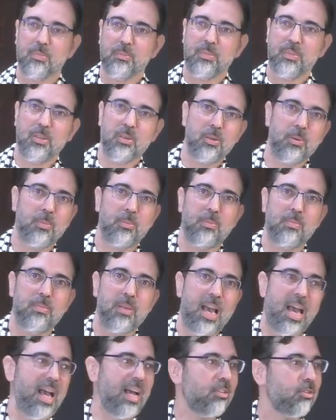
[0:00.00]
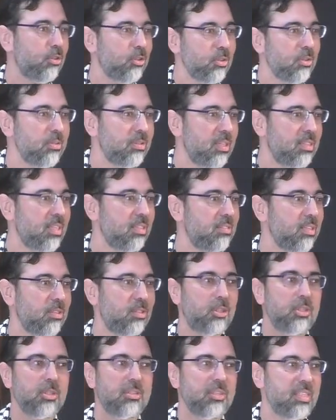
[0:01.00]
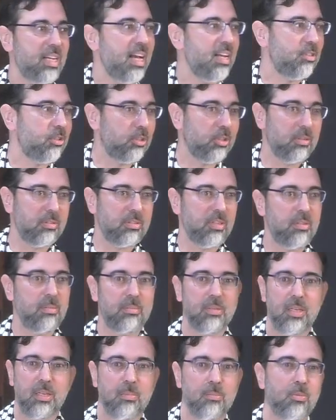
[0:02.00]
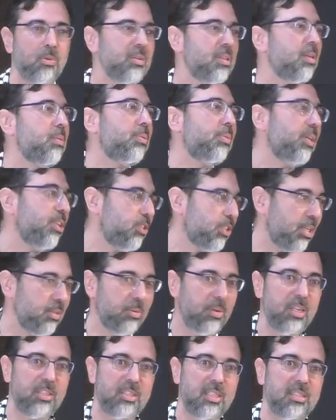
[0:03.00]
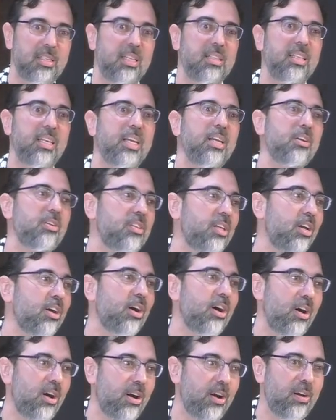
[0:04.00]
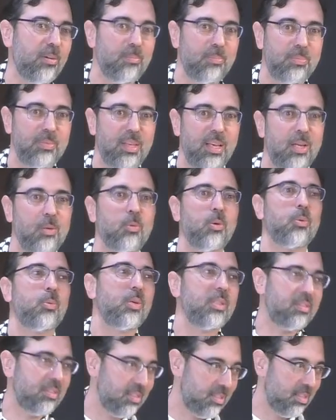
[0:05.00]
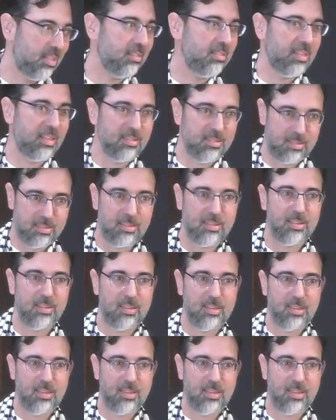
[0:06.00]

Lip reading: you know, had children and their children had children more than three generations, and here they are, and we're witnessing this,